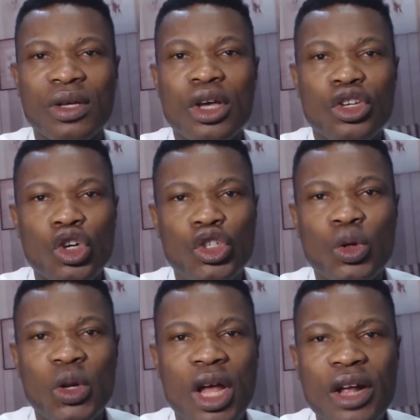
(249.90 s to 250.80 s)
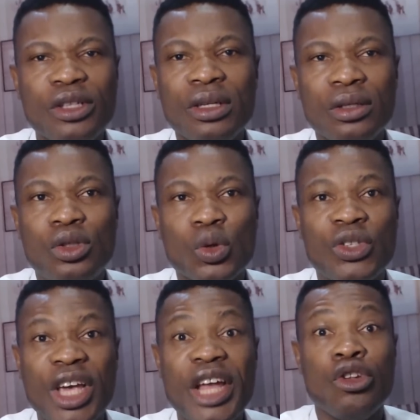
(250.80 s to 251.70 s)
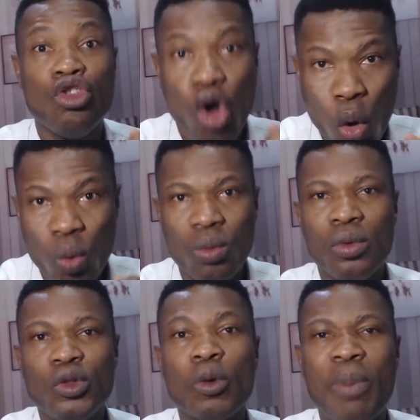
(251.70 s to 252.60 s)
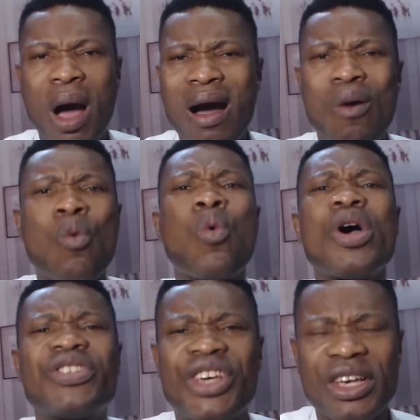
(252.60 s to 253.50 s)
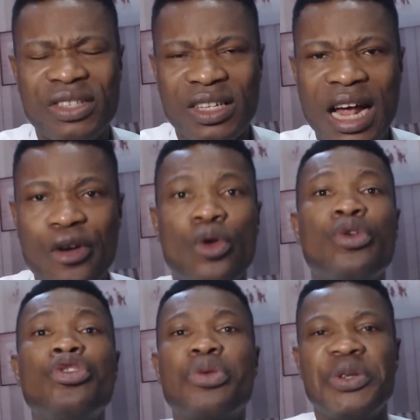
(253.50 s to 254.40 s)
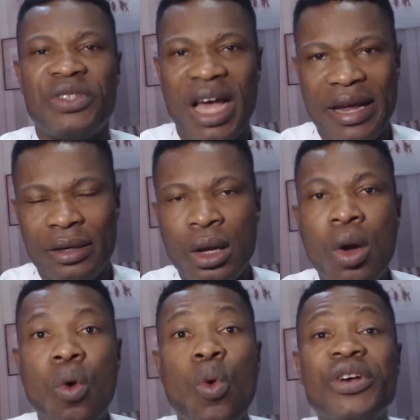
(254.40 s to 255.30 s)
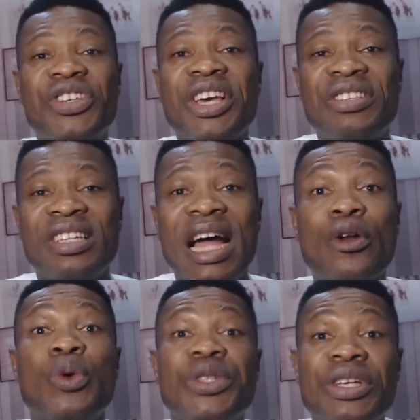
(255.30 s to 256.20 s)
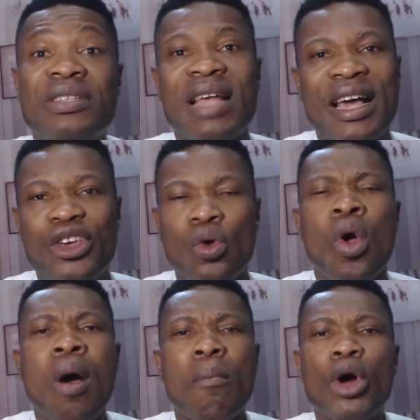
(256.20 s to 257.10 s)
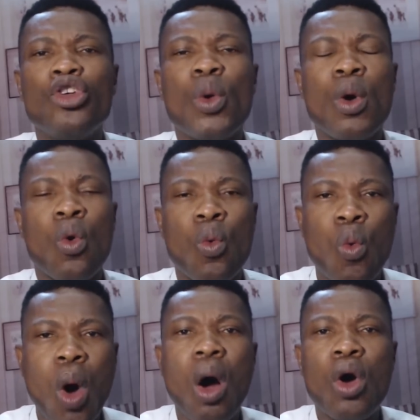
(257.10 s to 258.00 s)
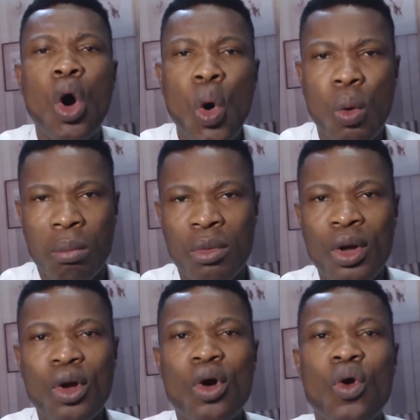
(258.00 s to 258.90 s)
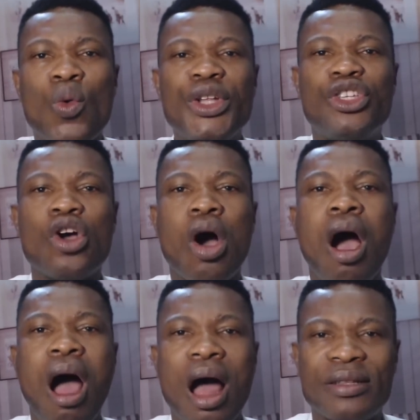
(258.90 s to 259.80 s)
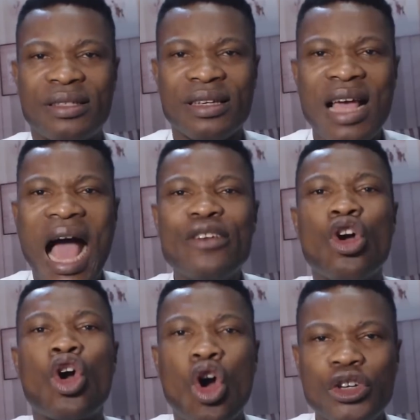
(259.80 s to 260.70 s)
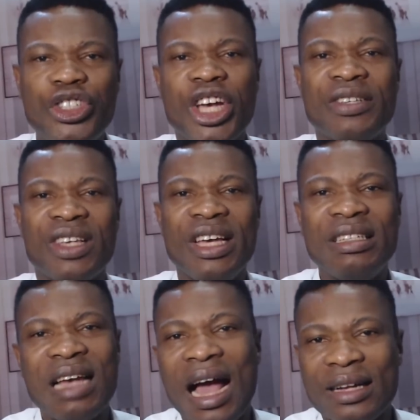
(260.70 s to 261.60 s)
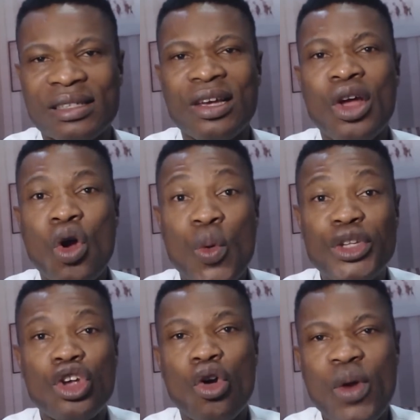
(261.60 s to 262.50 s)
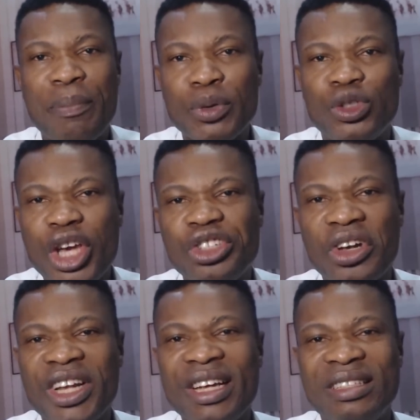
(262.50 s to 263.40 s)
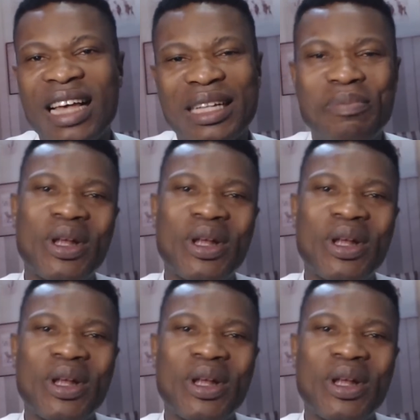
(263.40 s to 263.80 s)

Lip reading: You should learn to say no to power. Worst case scenario, you resign. Worst case scenario, they sack you. But you will walk home with your heart and your conscience intact, with your reputation intact.